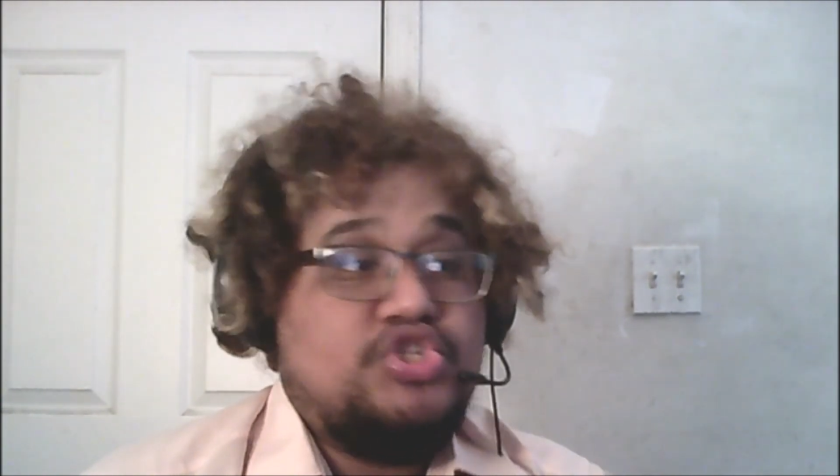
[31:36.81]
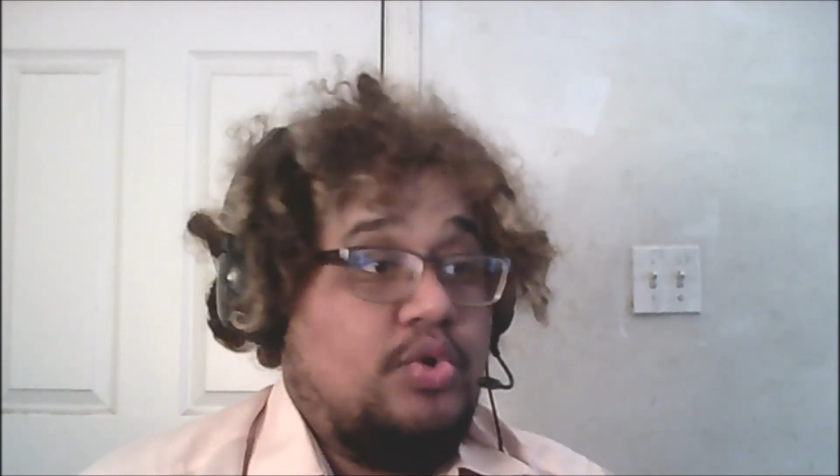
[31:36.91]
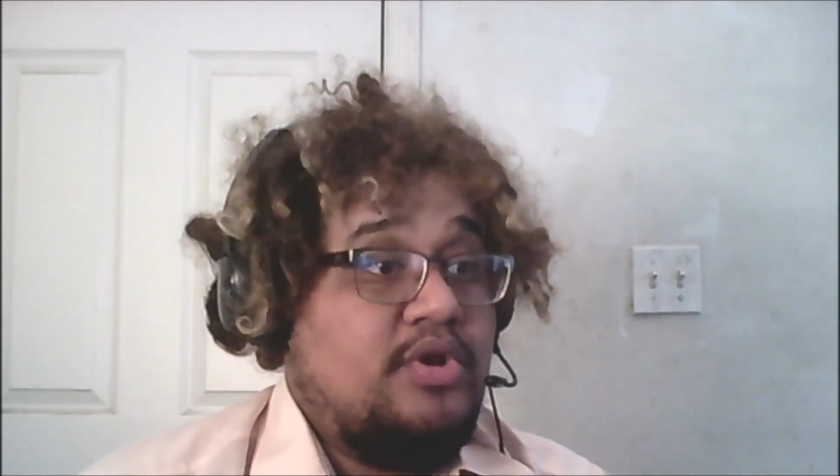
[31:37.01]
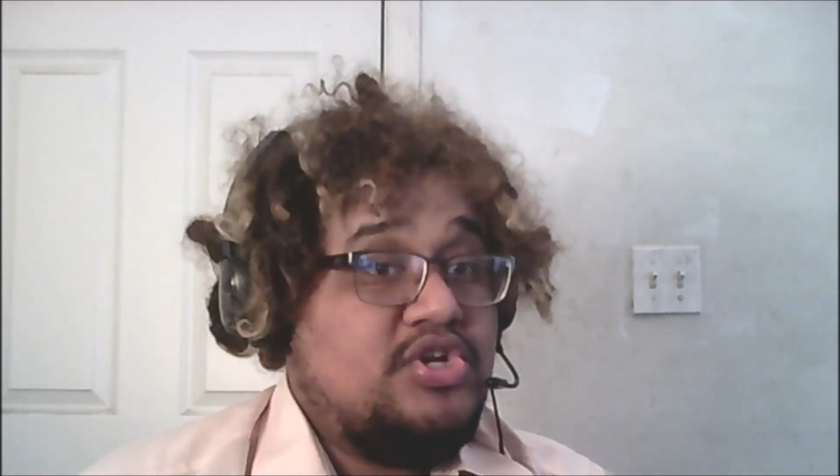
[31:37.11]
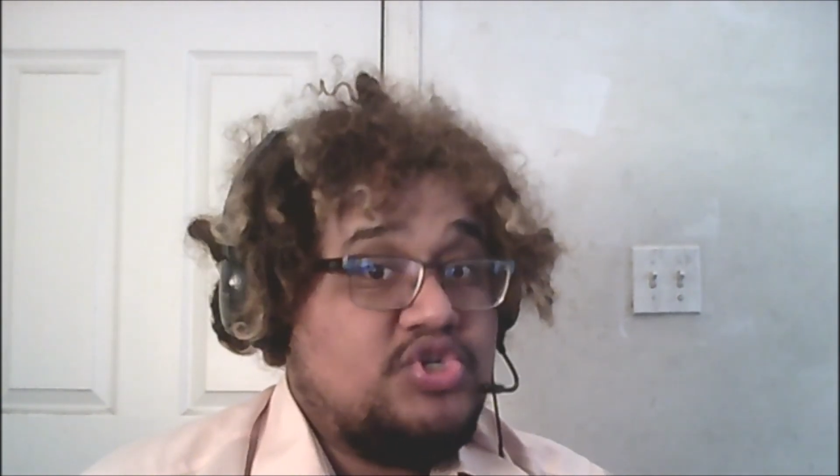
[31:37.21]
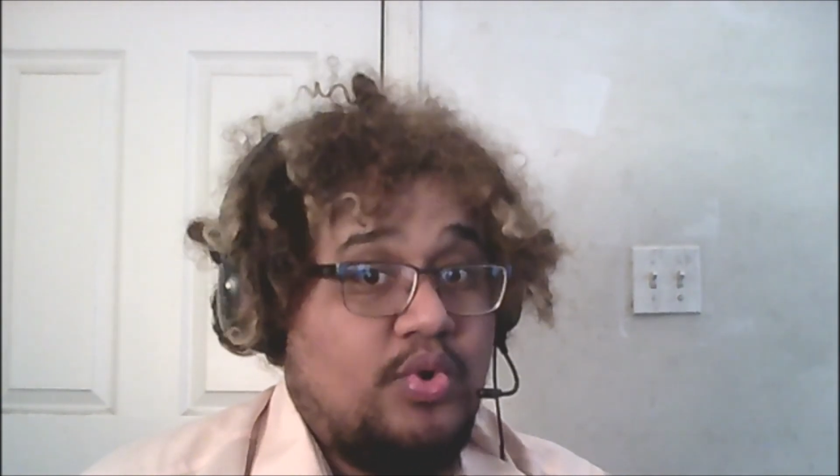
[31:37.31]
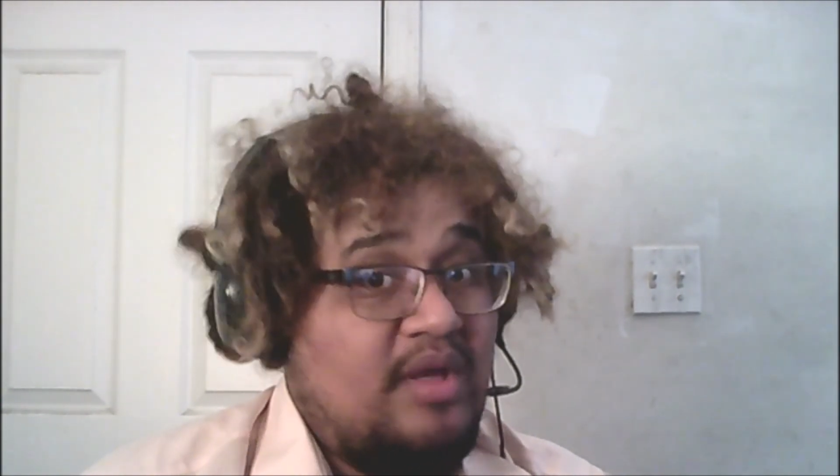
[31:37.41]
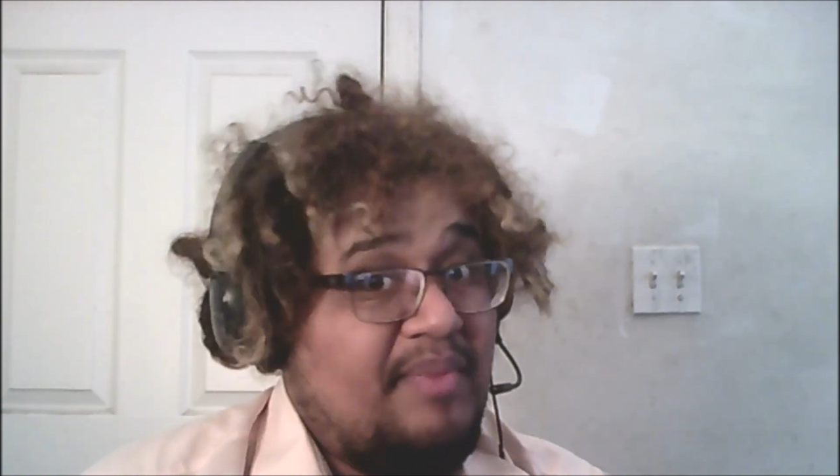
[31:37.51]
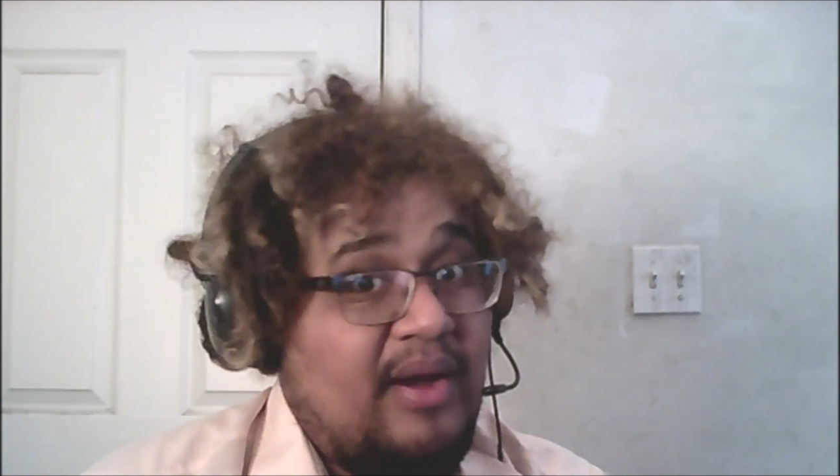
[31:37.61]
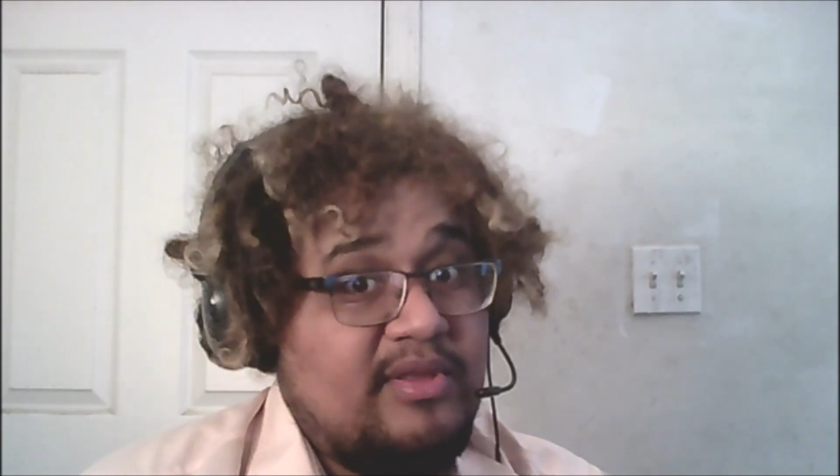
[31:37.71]
don't enjoy
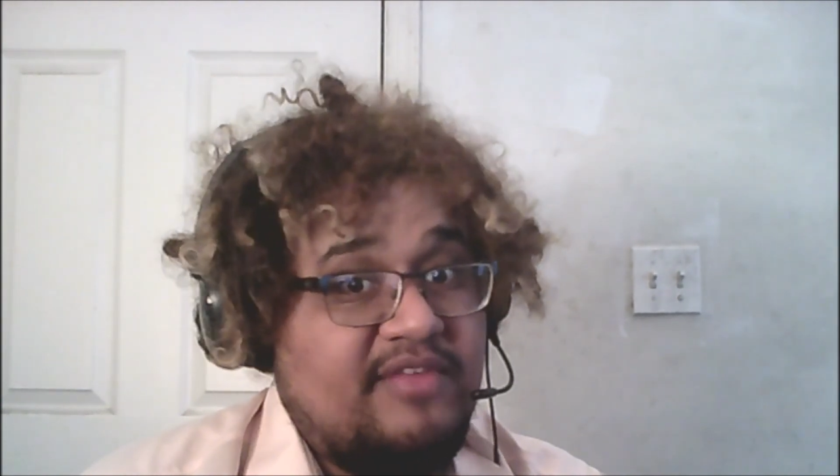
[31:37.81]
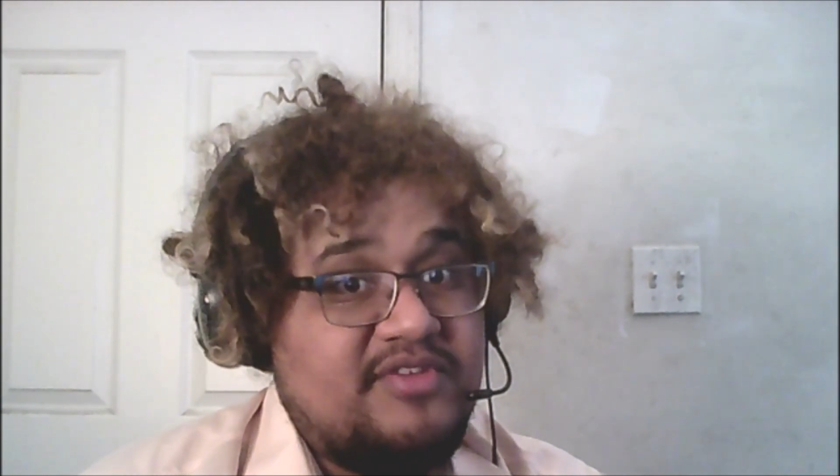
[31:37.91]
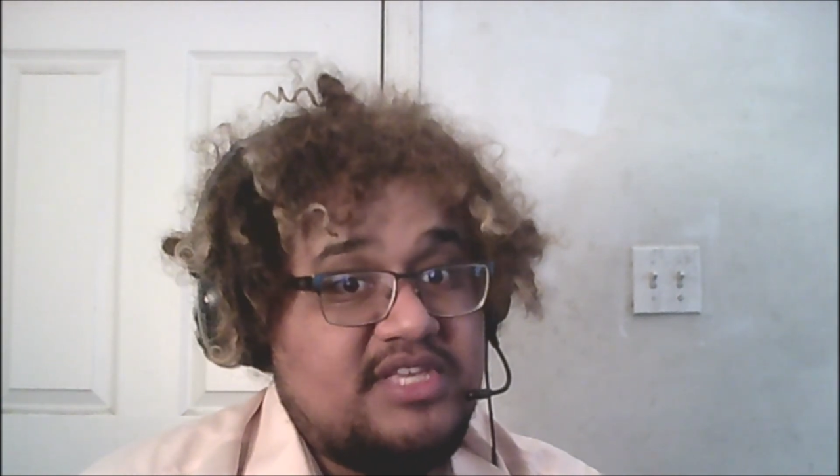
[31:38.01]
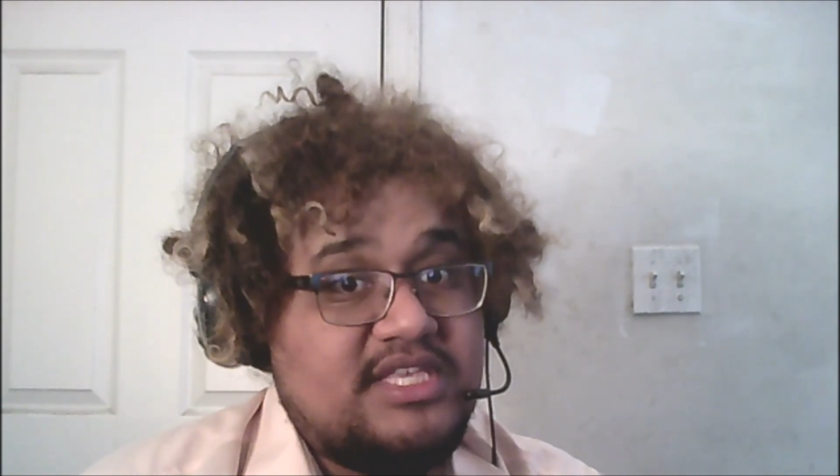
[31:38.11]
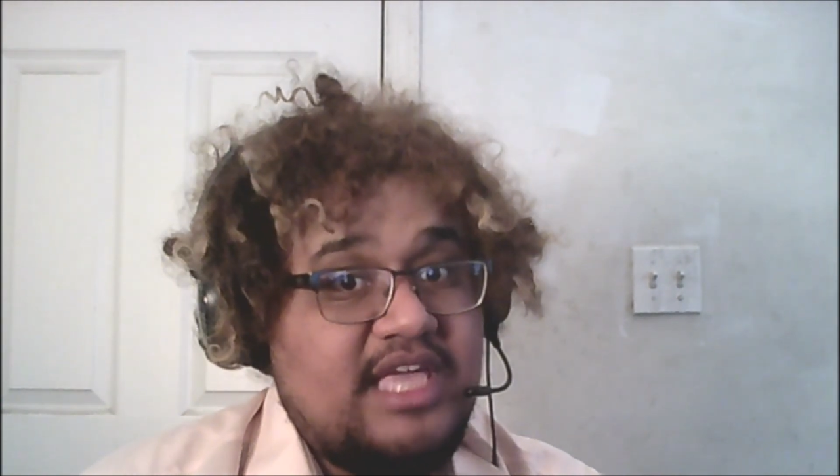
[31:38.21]
power level 6